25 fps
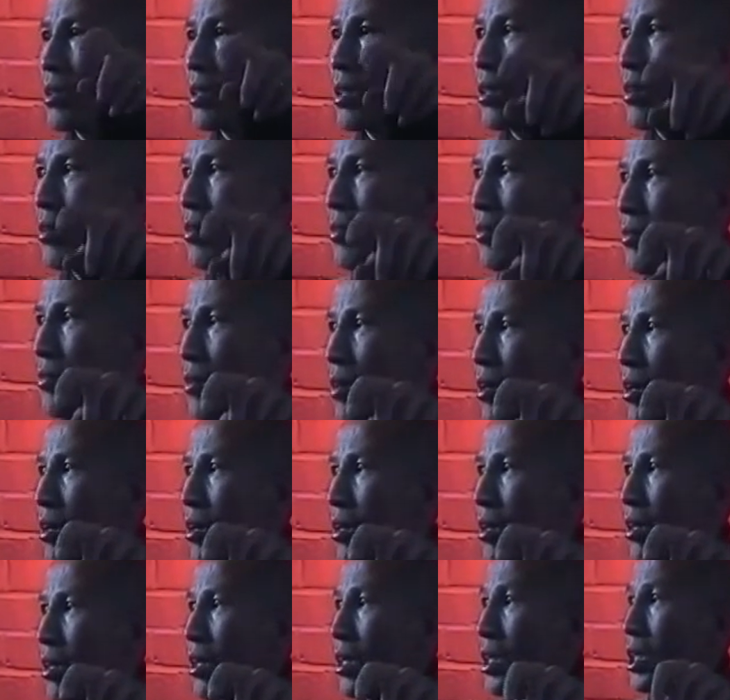to
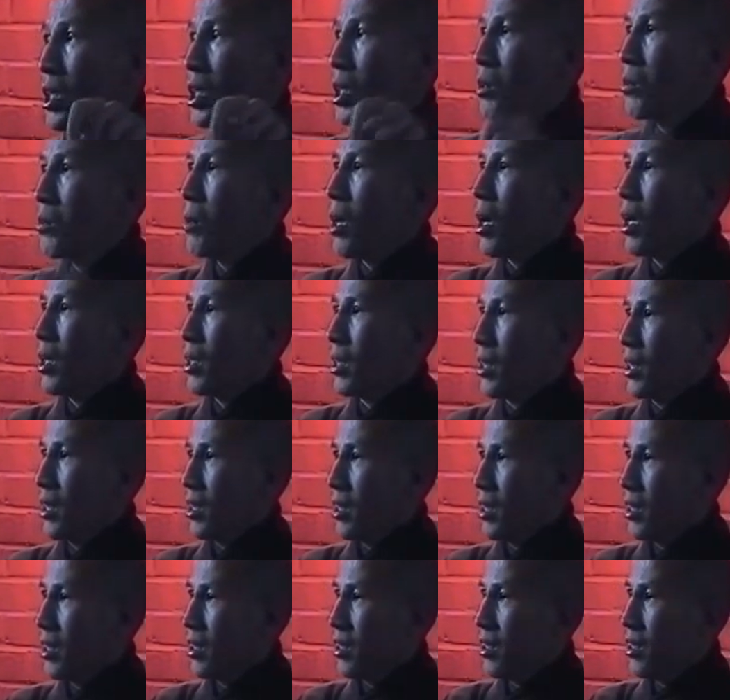looking for a
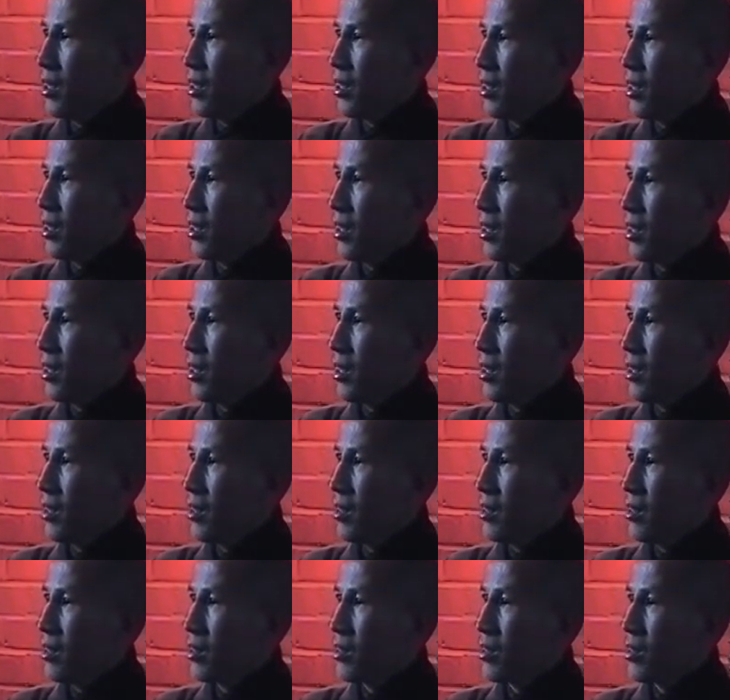new body.
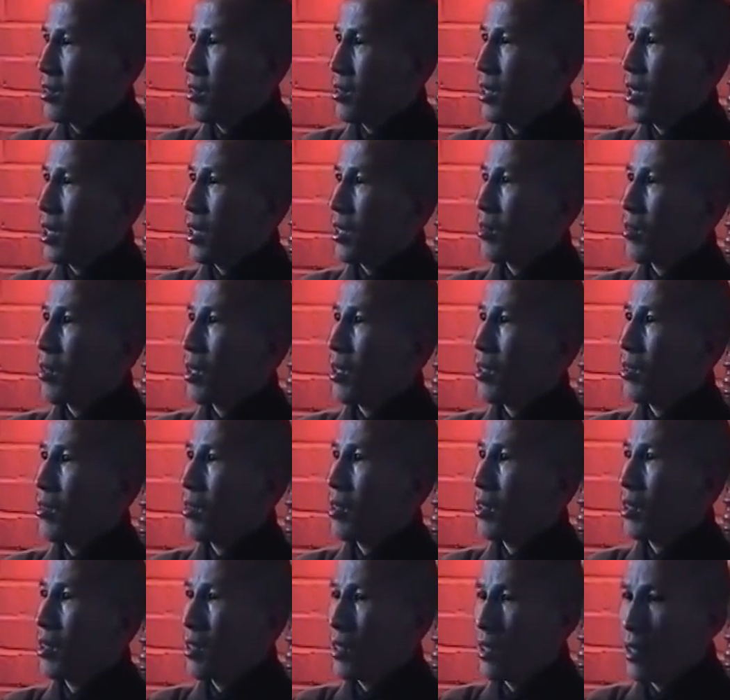So
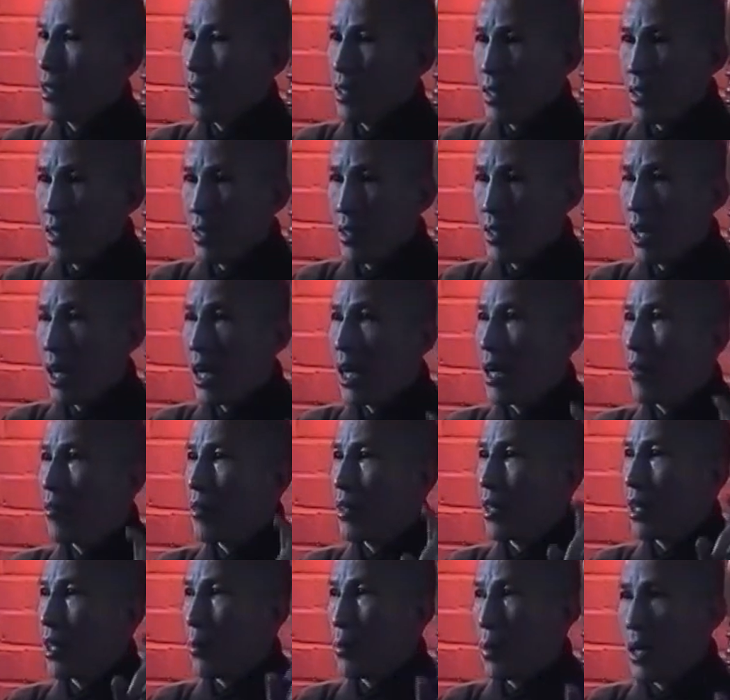that's why
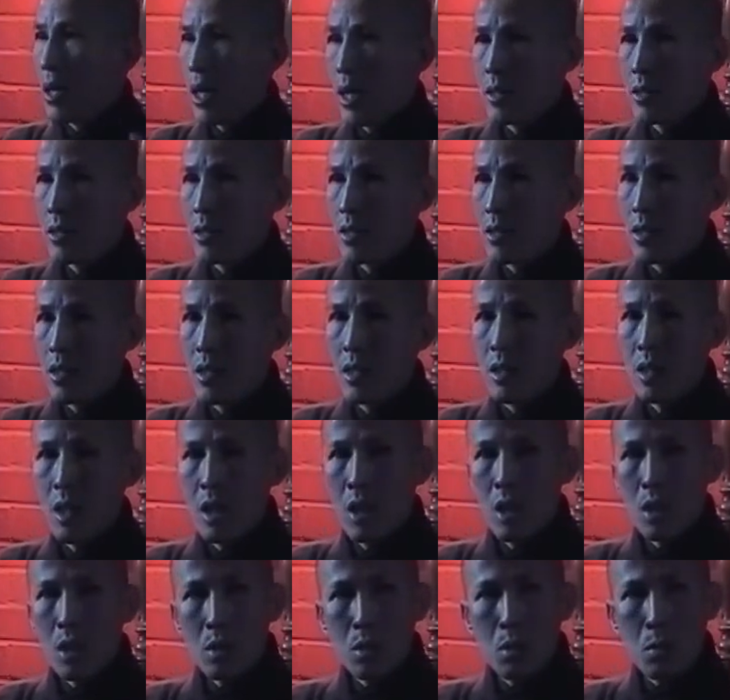it have a
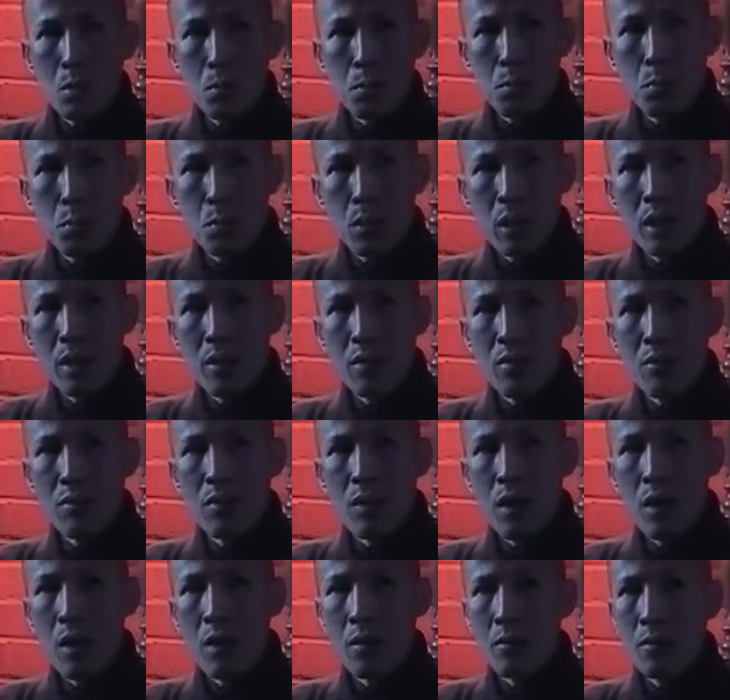capacity to
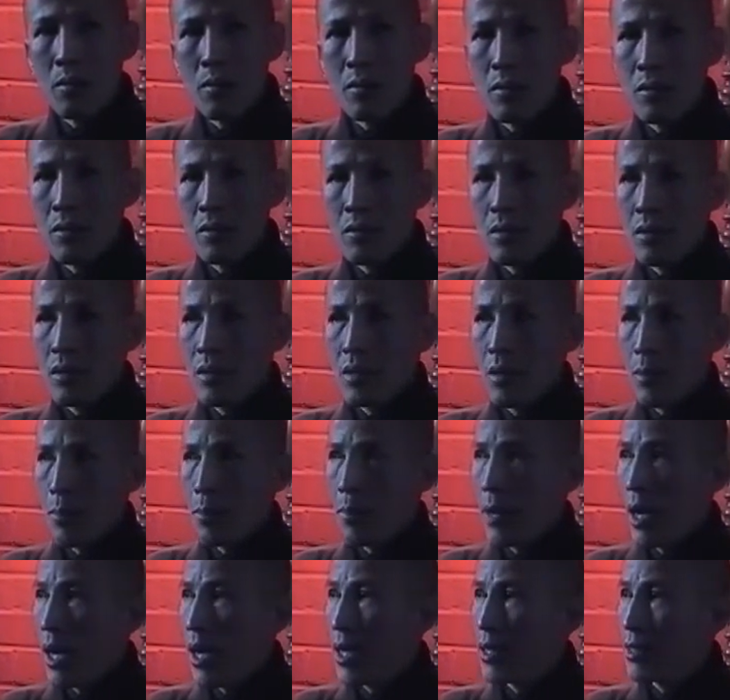bring from
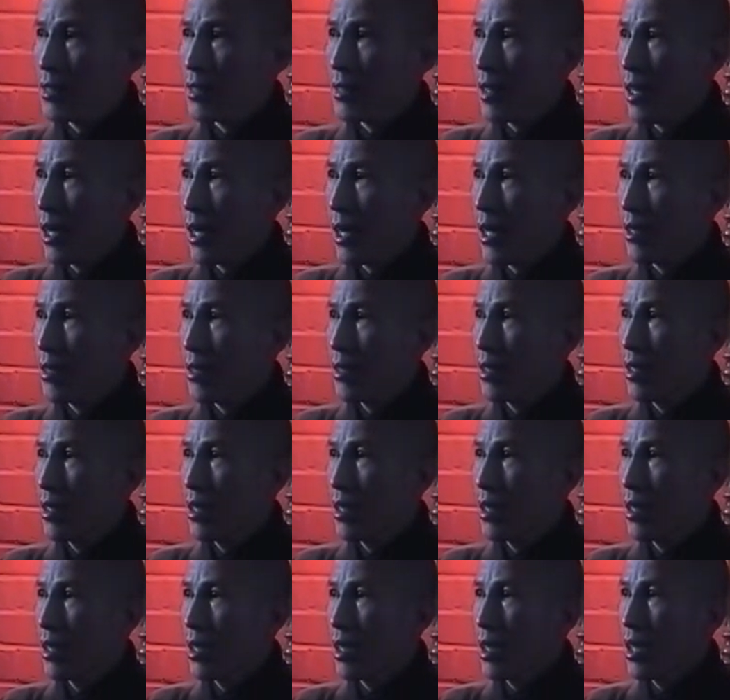the
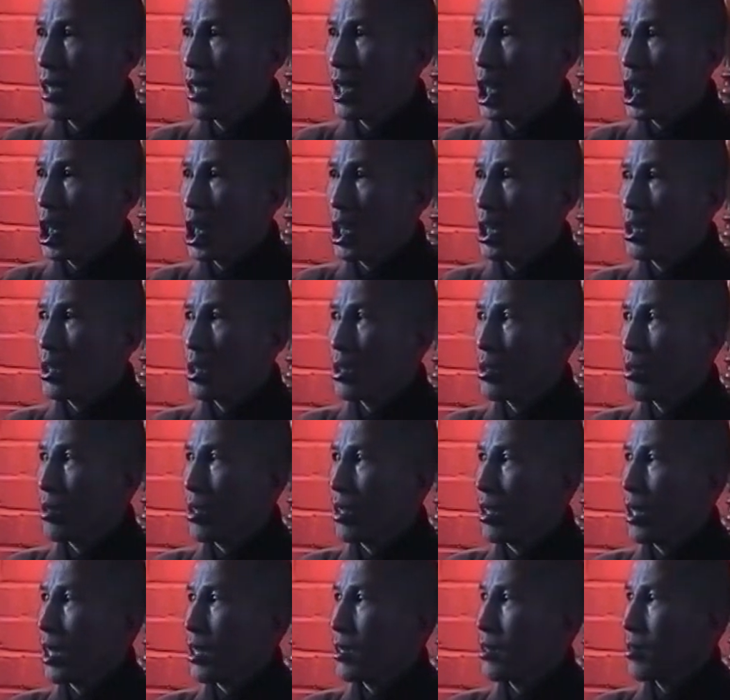past life
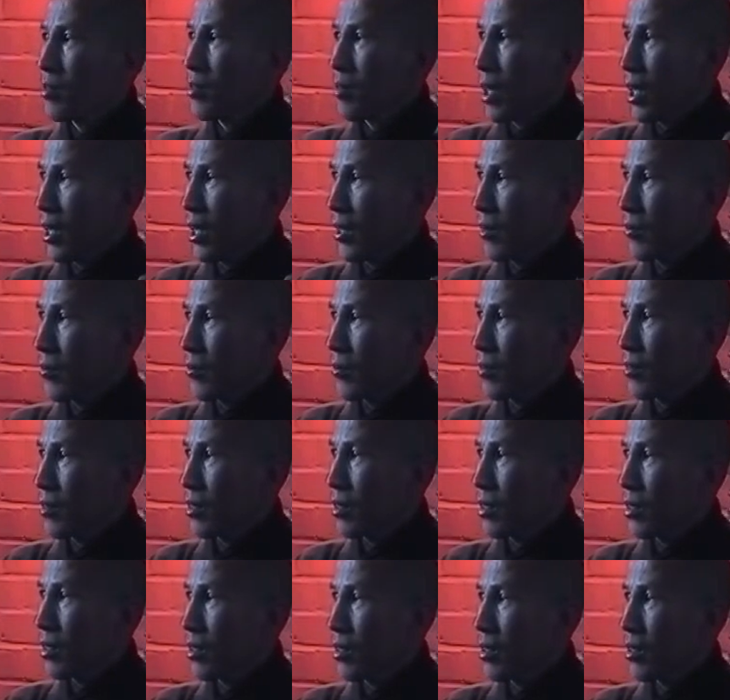into the next
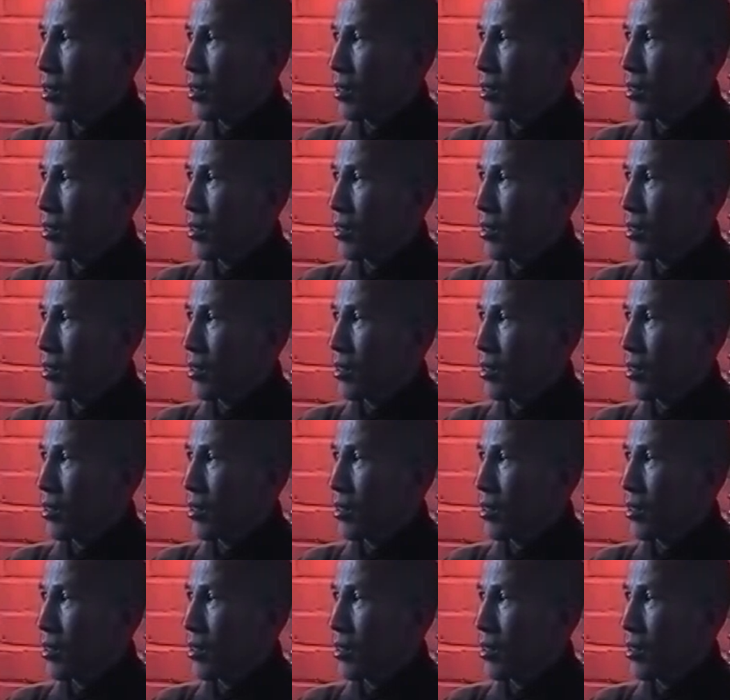life.